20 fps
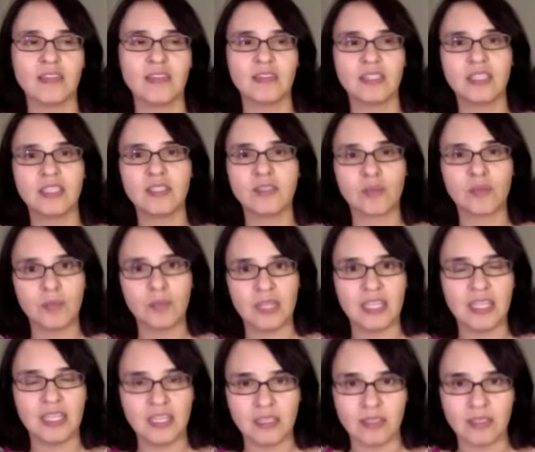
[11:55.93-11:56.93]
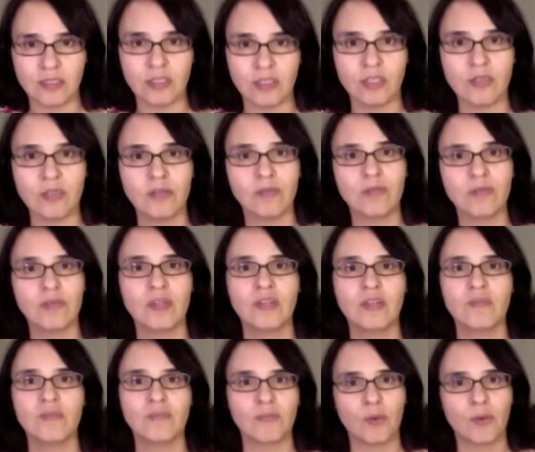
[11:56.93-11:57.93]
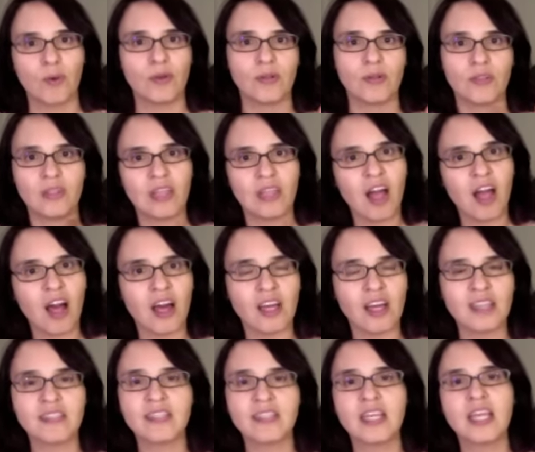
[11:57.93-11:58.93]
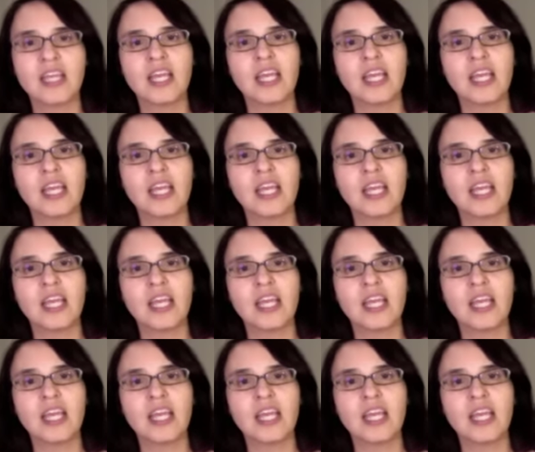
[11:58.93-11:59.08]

disobedience to moral laws.